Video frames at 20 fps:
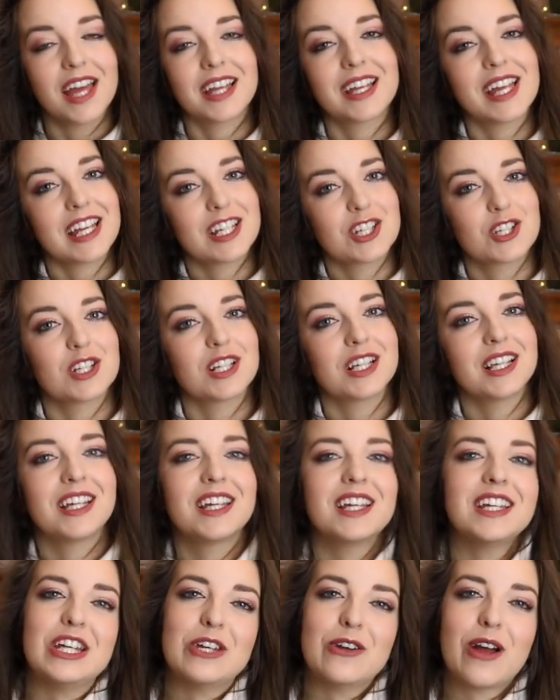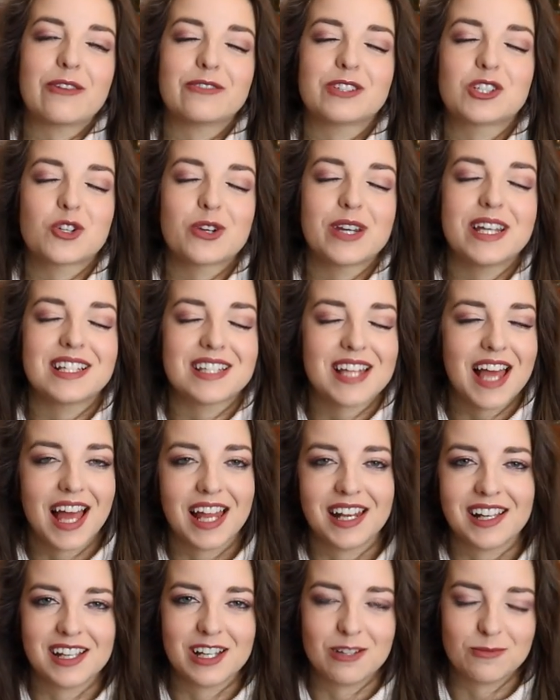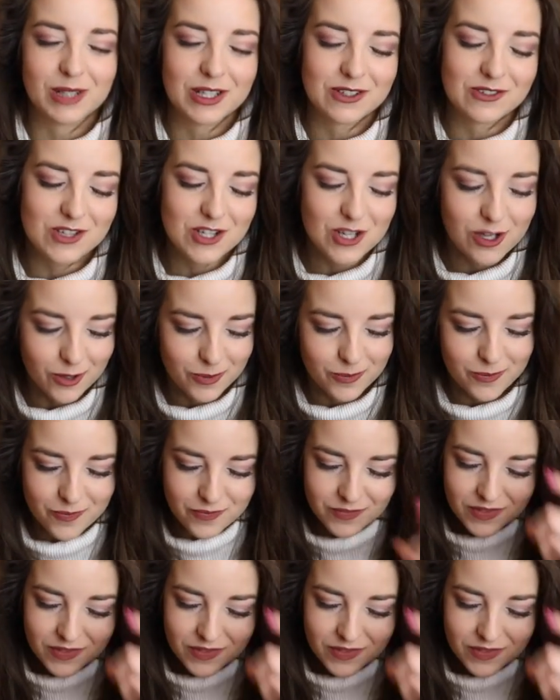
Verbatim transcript: Occasionally you have a treat and I upload two.